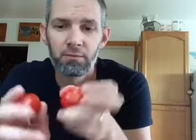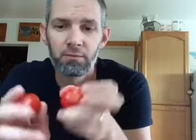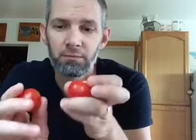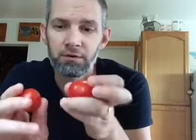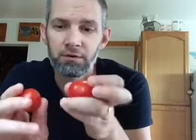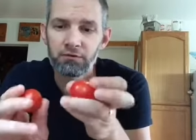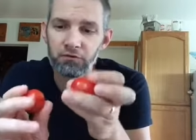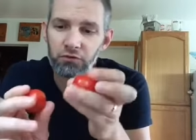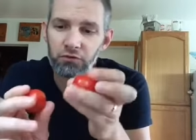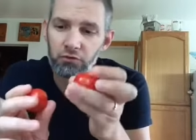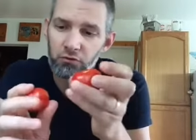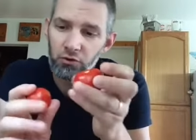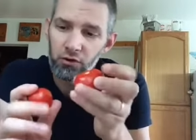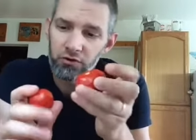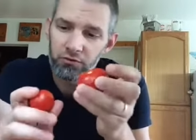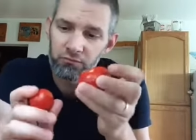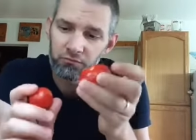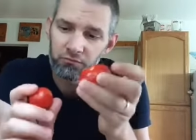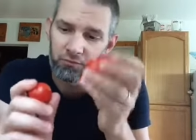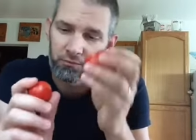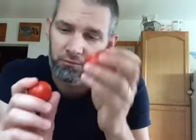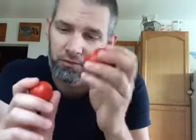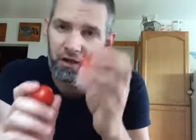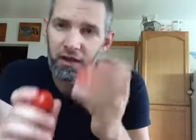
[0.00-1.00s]
But if you grow them
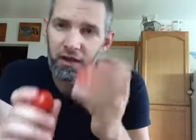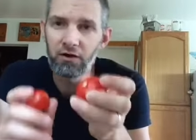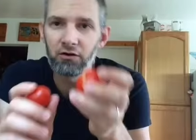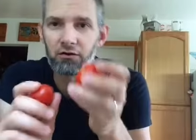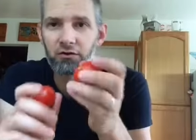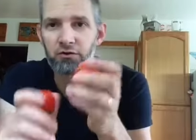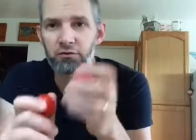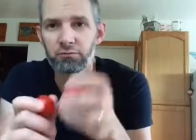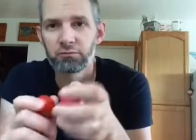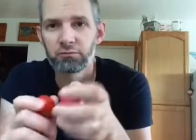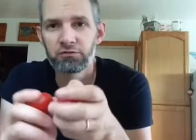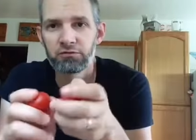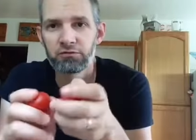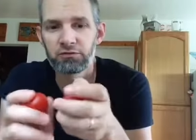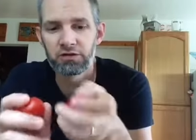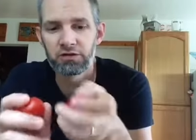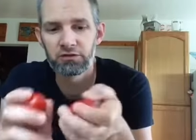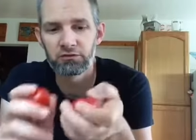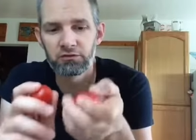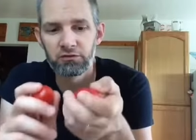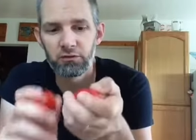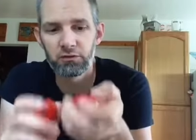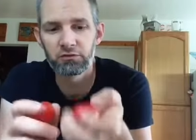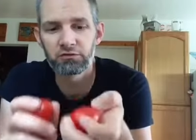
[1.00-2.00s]
from heirloom
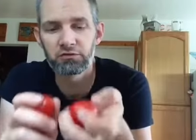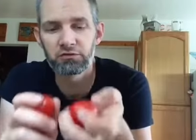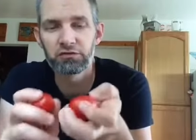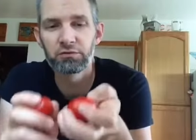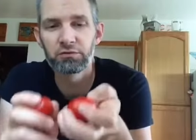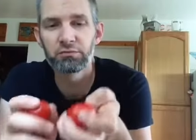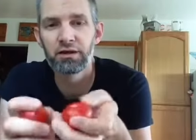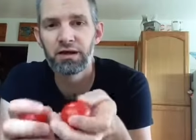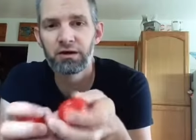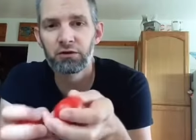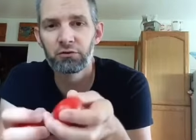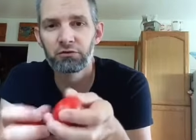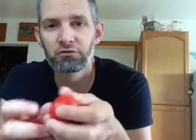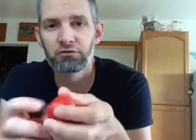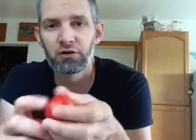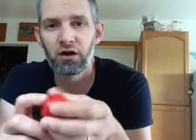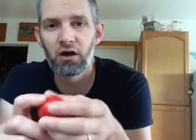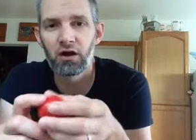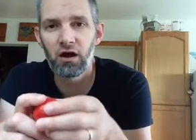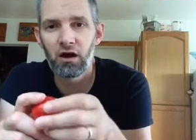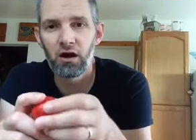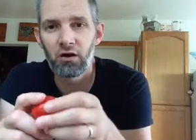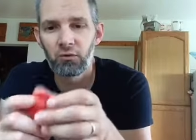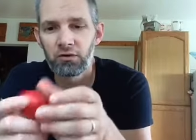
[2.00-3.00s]
seeds, those tomatoes are
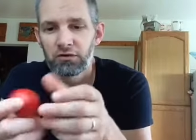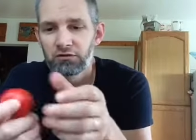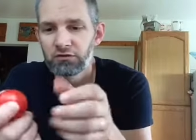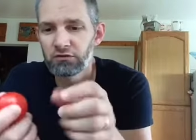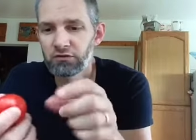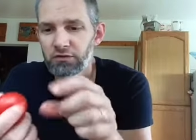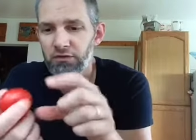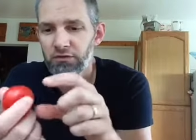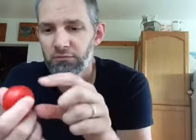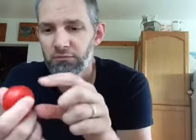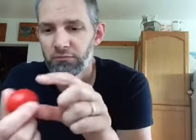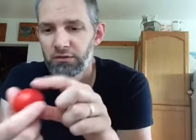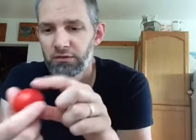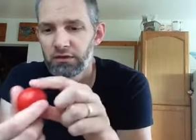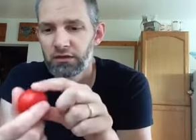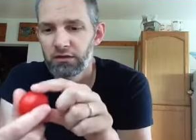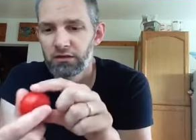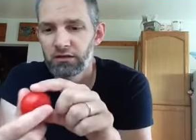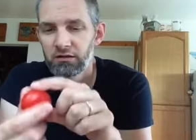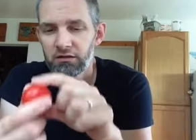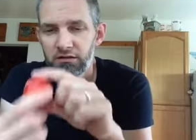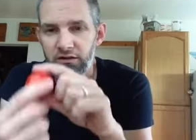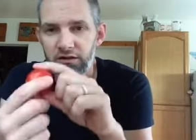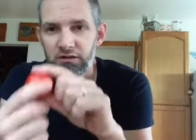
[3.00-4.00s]
always going to
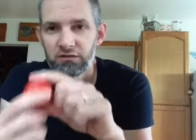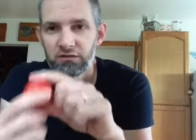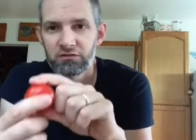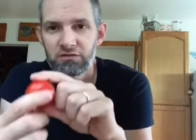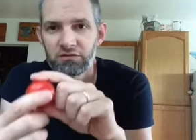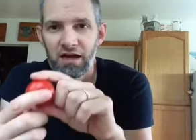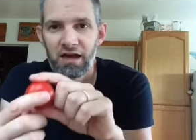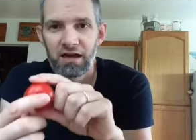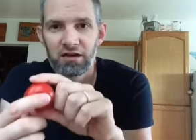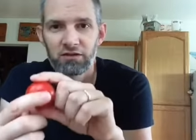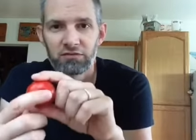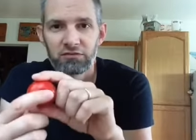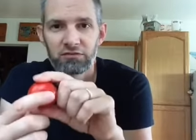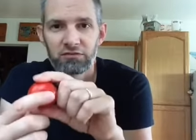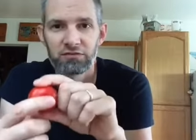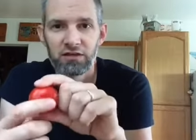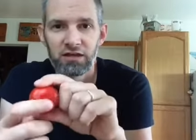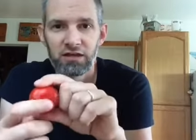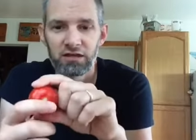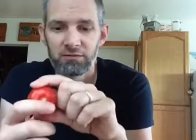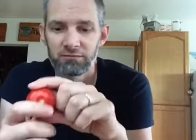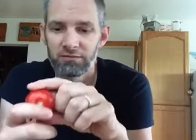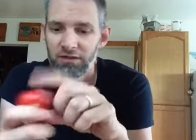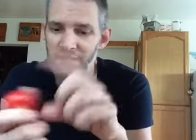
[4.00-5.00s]
be the exact
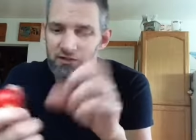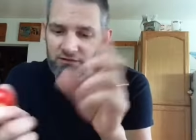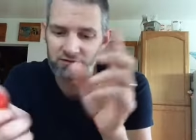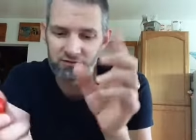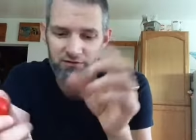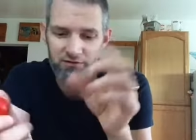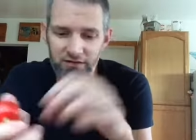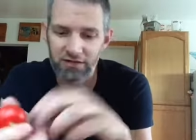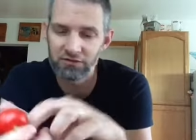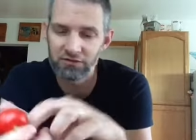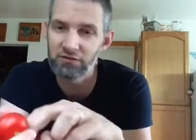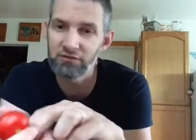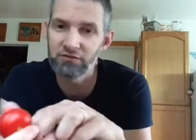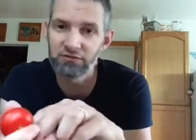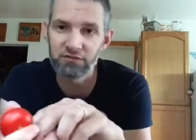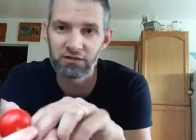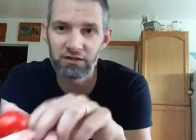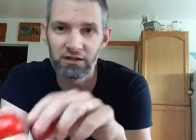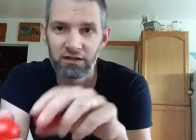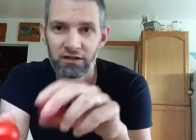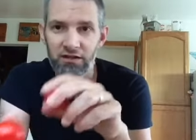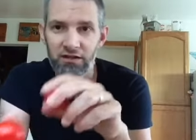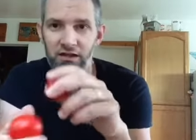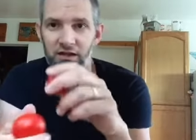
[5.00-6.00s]
same. Now that's a
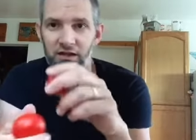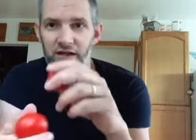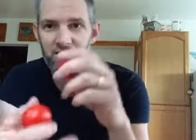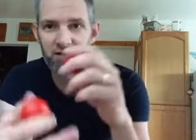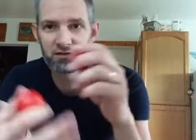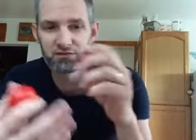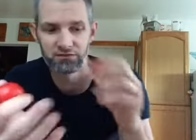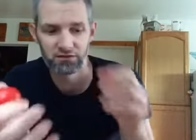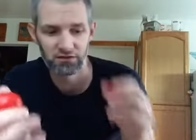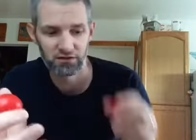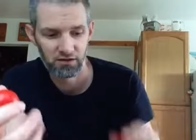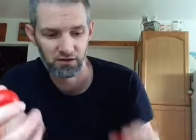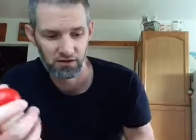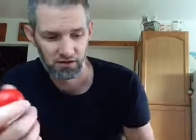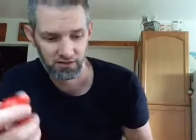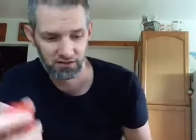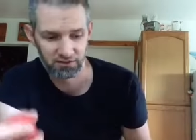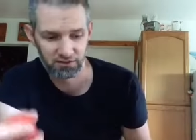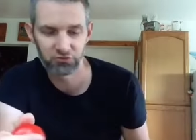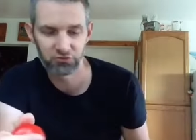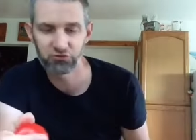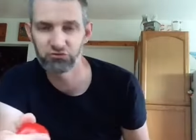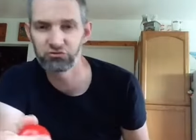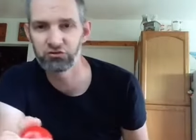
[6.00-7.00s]
DNA,
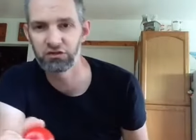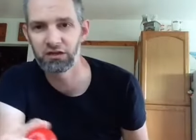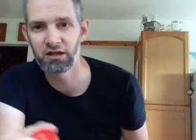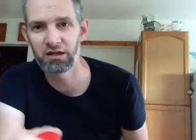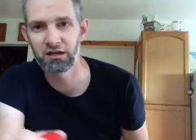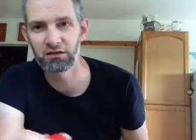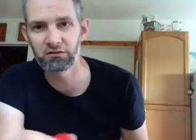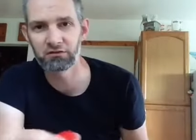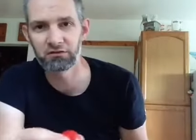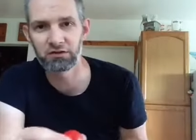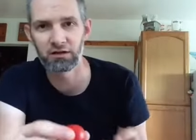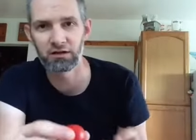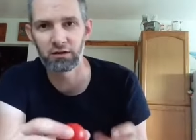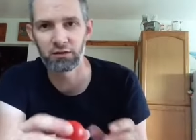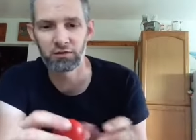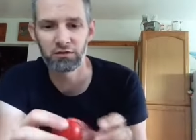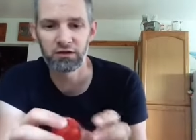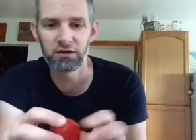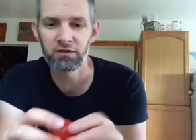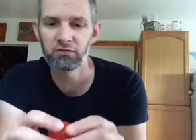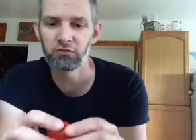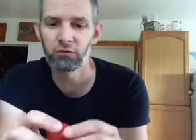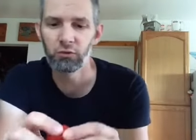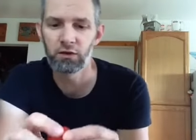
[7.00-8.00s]
that's a genetics kind of
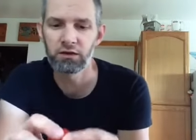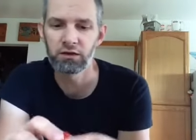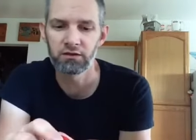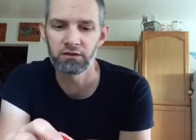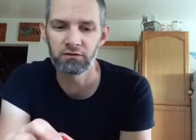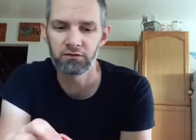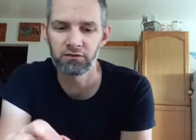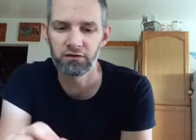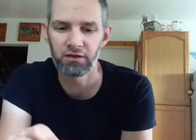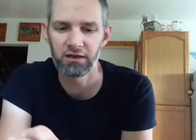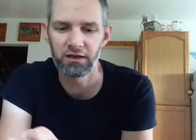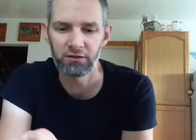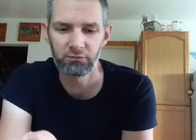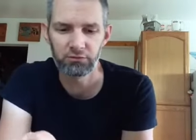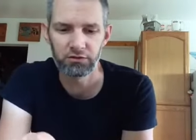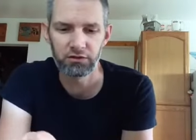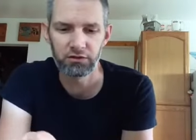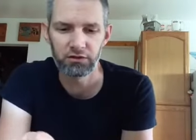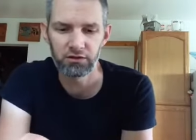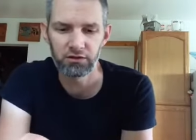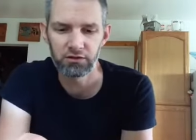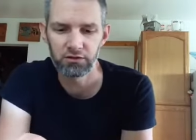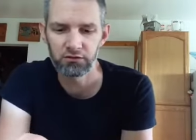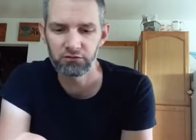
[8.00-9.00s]
thing. If you want to get into that with your
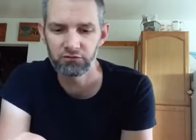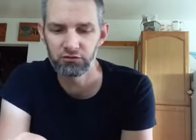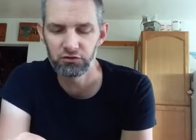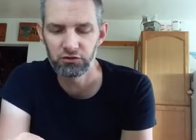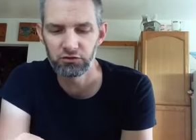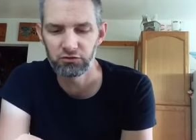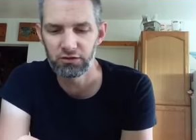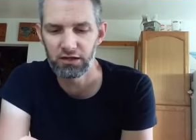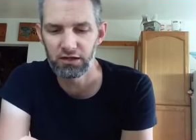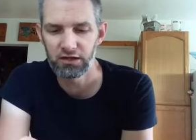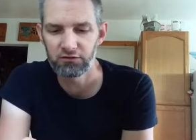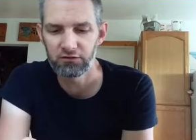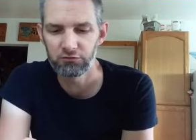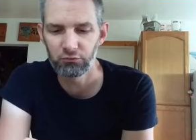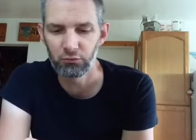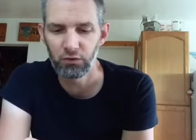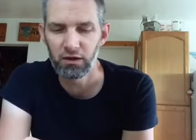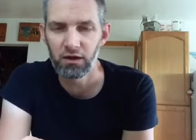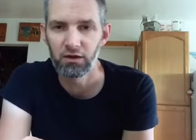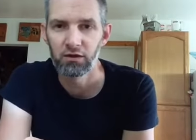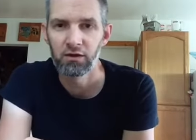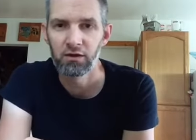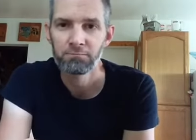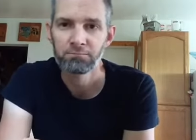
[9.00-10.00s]
kids, you can do that as
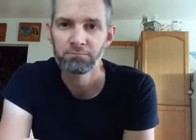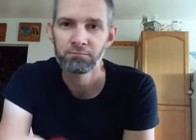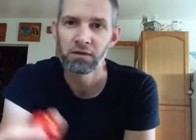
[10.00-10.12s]
well.